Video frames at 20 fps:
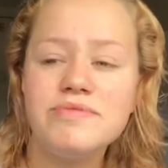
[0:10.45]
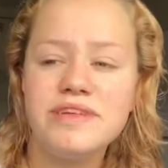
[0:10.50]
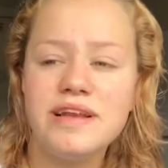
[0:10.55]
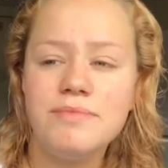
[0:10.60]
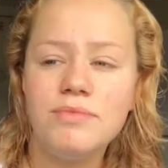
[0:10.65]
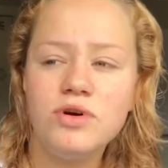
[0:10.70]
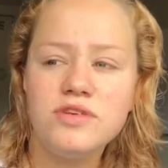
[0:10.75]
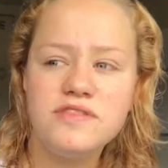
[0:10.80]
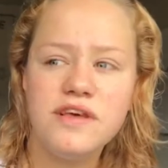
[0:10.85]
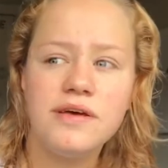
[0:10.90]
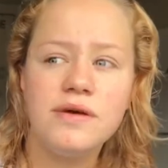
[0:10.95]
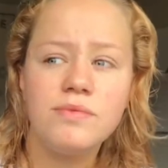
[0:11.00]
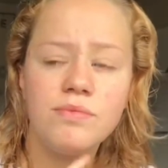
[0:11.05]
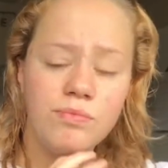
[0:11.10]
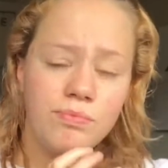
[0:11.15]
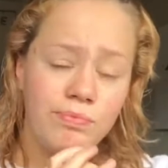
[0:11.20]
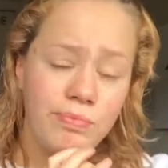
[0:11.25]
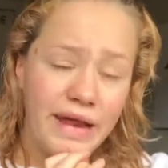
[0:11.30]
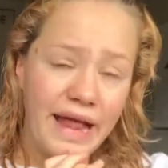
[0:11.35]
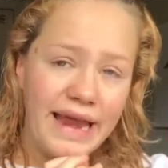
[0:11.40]
and I'm also
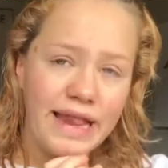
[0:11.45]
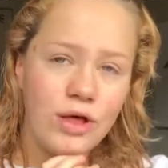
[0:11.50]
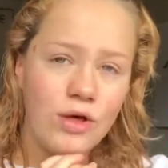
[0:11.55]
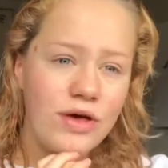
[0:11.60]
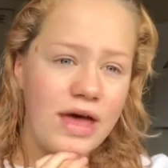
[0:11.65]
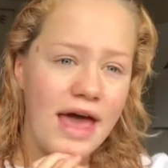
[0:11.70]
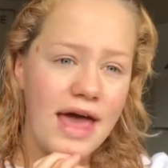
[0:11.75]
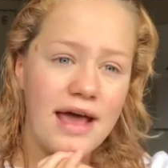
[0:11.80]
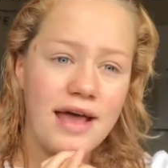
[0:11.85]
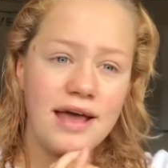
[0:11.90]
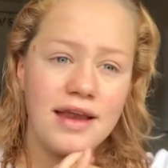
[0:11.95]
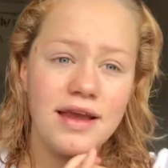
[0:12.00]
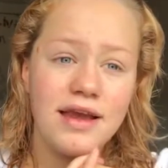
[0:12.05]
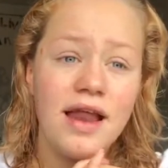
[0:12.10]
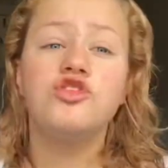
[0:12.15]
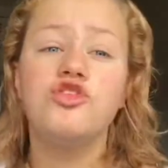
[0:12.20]
planning on getting in